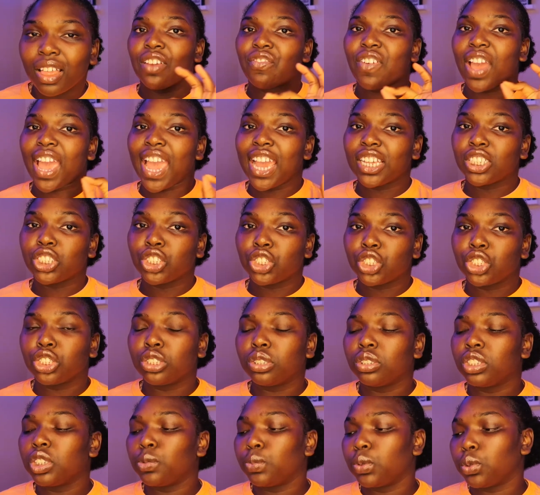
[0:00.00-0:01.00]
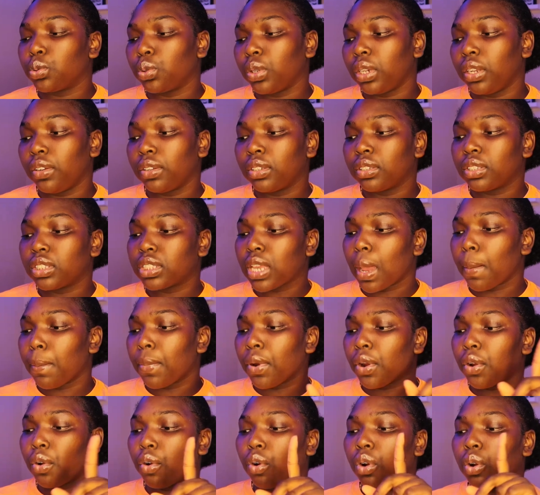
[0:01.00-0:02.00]
If I had to choose between
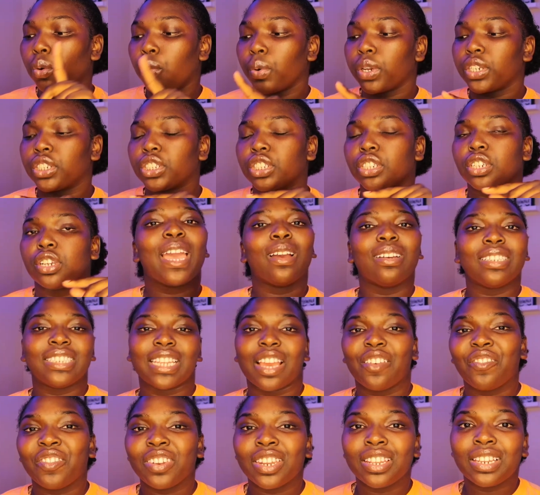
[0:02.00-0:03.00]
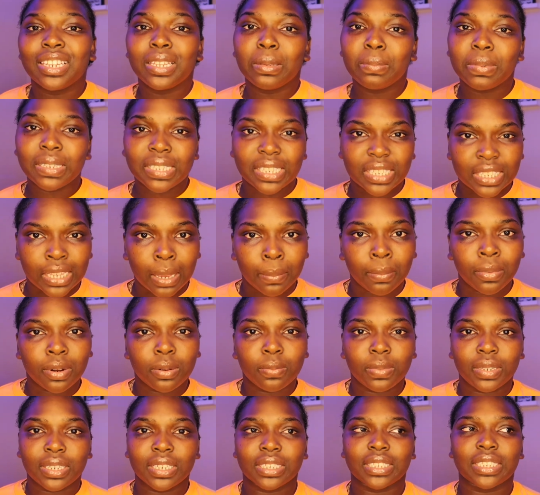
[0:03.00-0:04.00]
summer or winter, it would definitely be summer,
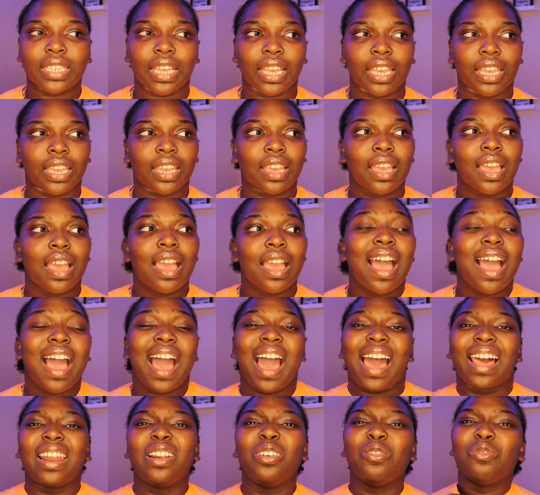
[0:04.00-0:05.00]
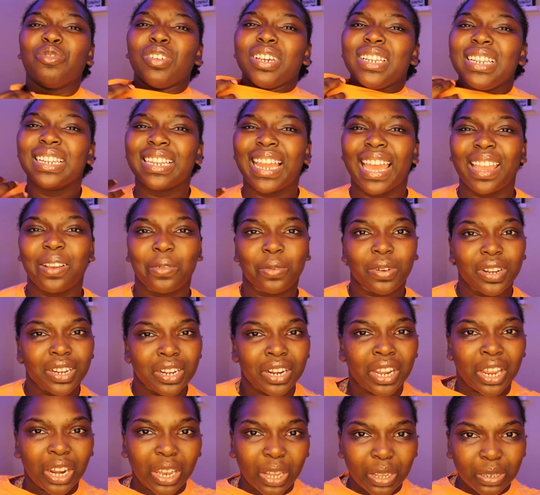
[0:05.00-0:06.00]
because like, I don't really like
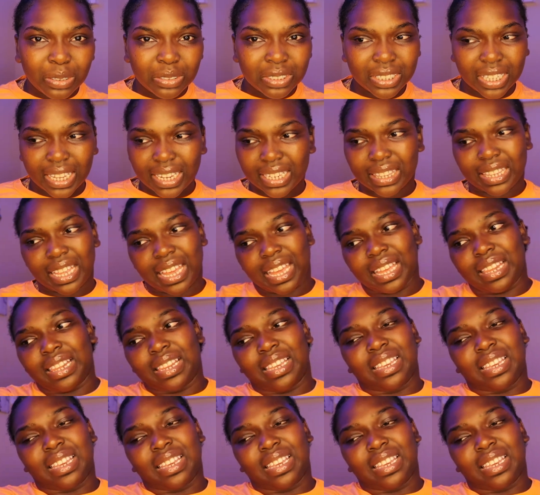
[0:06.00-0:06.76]
wearing clothes like that.